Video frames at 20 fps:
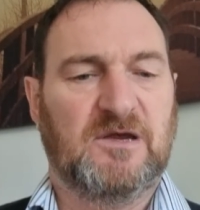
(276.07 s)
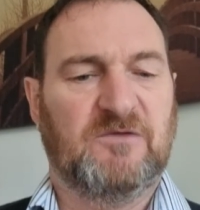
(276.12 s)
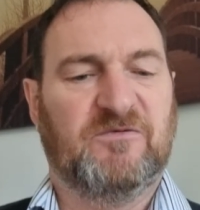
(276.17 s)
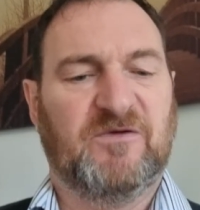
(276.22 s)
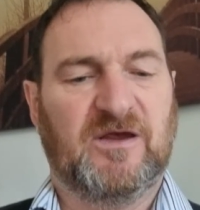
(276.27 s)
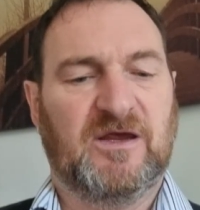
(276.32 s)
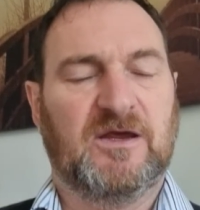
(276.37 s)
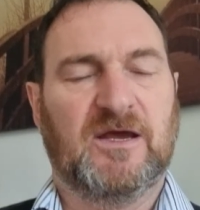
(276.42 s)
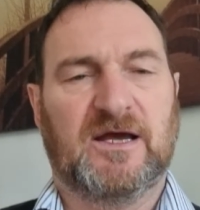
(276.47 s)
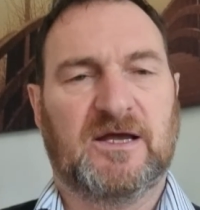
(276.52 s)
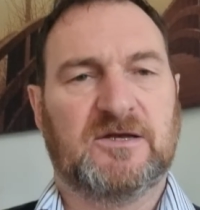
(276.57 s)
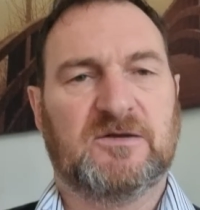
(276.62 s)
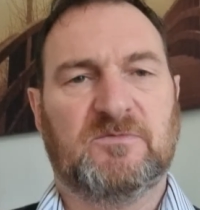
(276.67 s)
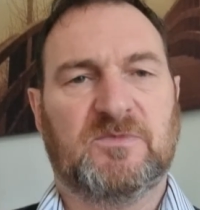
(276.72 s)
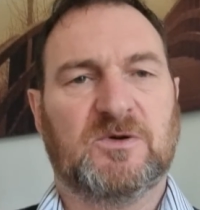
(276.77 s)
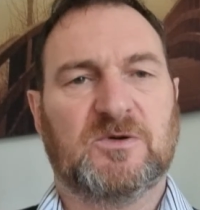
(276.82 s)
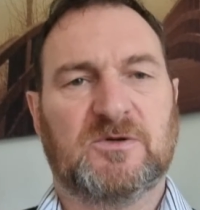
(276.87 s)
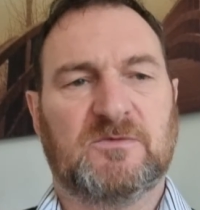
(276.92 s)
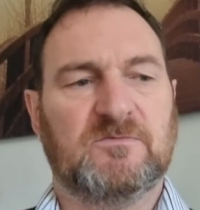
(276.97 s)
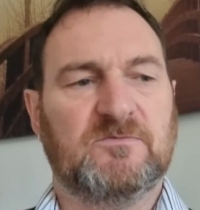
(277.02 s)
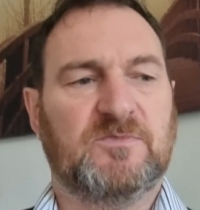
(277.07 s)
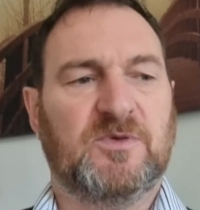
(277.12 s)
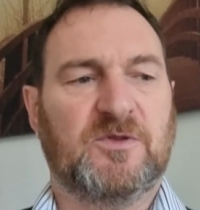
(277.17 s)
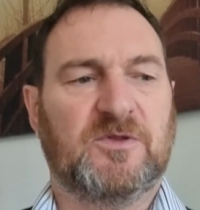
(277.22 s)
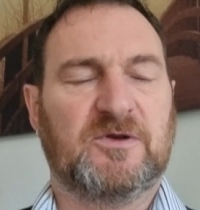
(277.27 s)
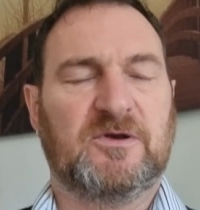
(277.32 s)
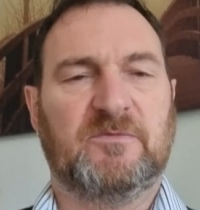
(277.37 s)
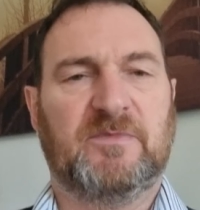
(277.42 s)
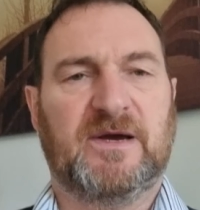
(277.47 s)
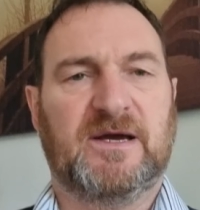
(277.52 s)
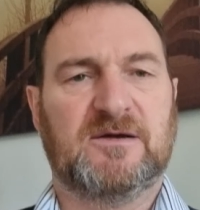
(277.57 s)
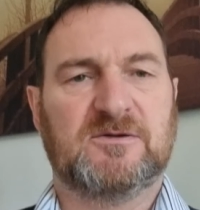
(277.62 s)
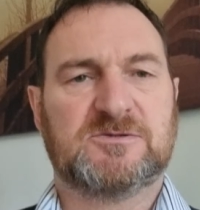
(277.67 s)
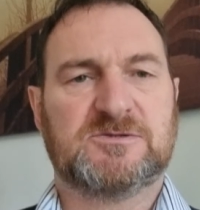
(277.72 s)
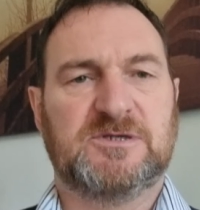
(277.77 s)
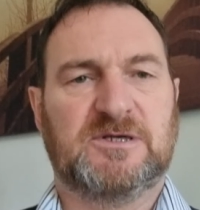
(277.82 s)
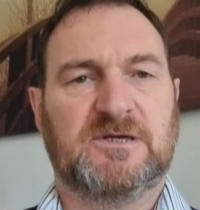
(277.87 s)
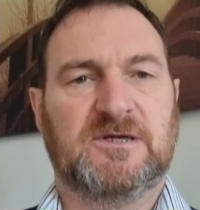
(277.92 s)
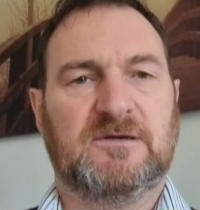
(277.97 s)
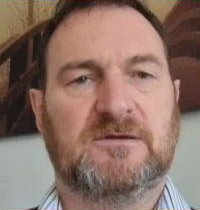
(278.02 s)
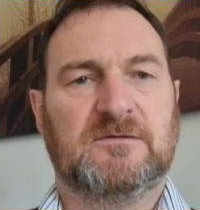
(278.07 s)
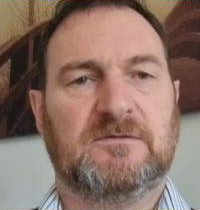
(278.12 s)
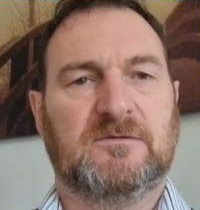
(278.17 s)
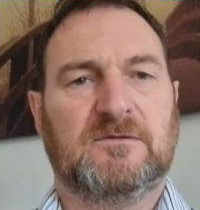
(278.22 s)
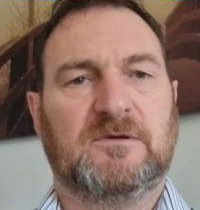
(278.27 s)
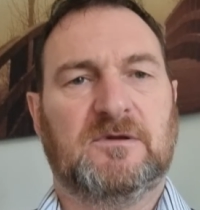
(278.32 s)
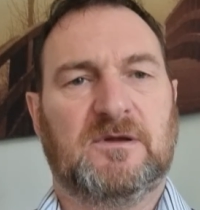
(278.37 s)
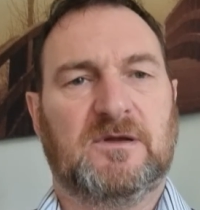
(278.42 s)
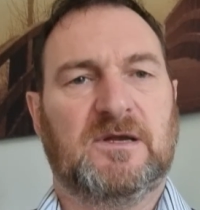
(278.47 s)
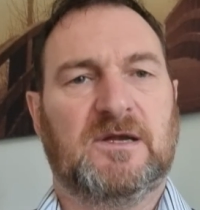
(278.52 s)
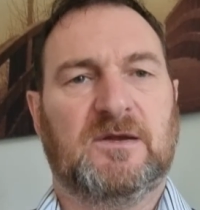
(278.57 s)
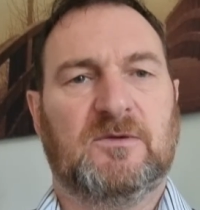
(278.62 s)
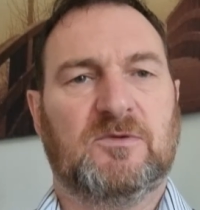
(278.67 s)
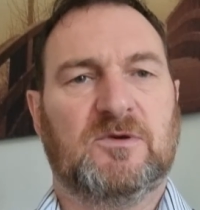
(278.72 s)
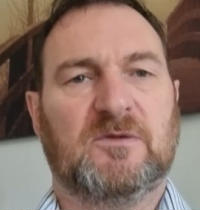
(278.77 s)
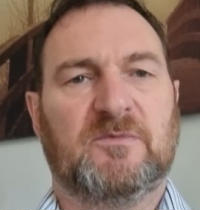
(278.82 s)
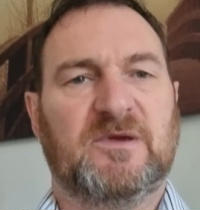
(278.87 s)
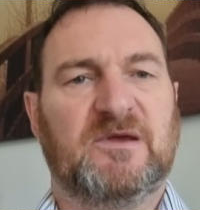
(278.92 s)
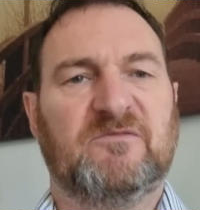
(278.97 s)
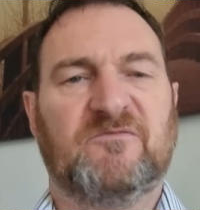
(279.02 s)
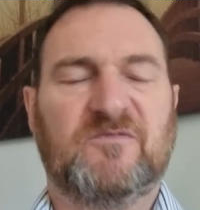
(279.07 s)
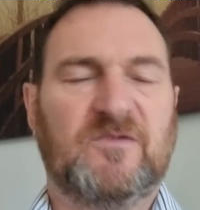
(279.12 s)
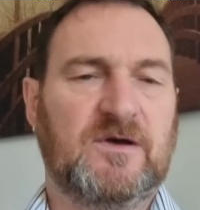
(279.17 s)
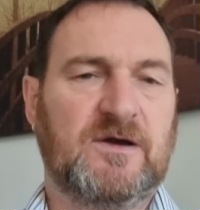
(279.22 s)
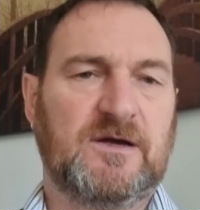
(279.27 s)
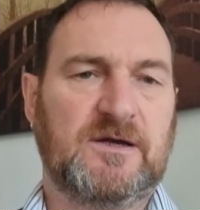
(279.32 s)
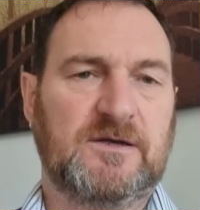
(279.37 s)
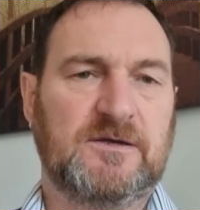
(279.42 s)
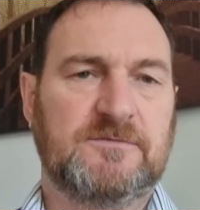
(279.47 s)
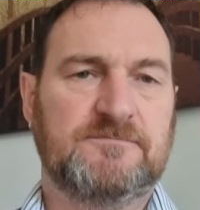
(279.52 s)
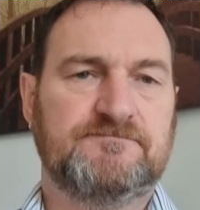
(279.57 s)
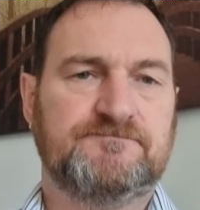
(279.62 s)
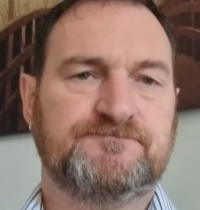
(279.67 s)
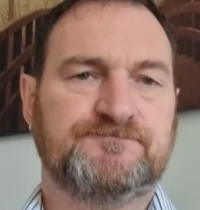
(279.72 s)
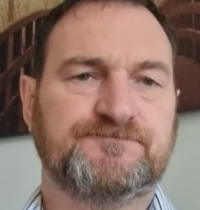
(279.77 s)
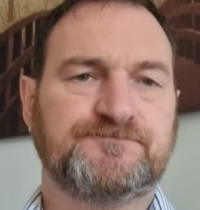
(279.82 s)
if he had bothered about it it would have been fine.